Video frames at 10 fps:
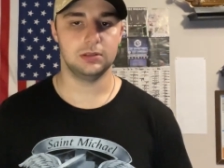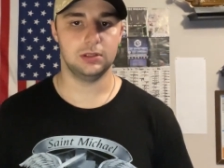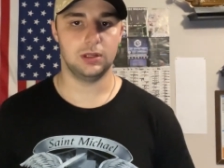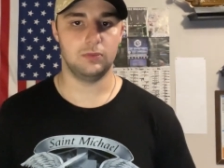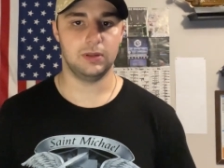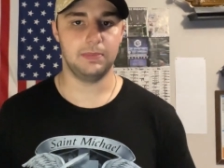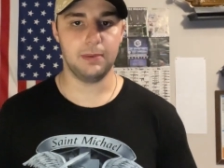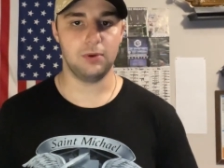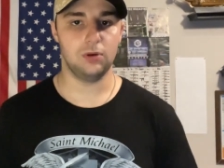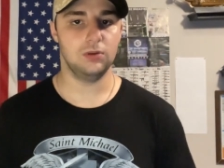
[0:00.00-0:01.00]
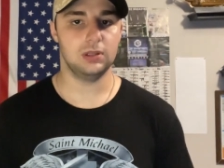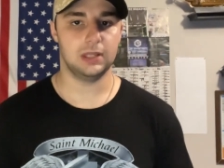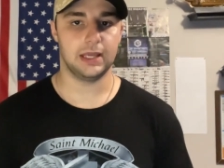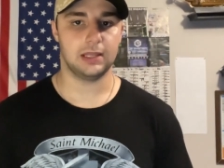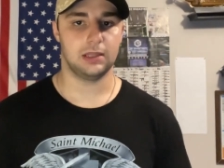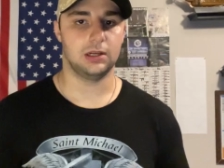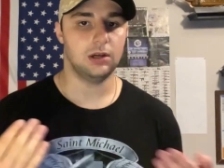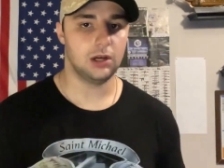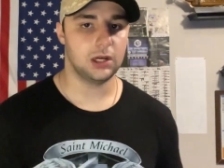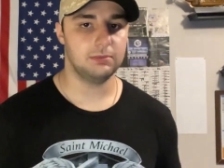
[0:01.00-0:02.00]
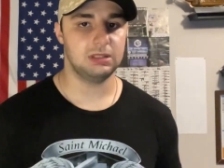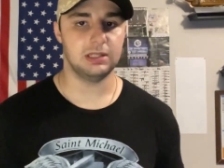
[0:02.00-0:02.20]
You know, when people, like, they're armed,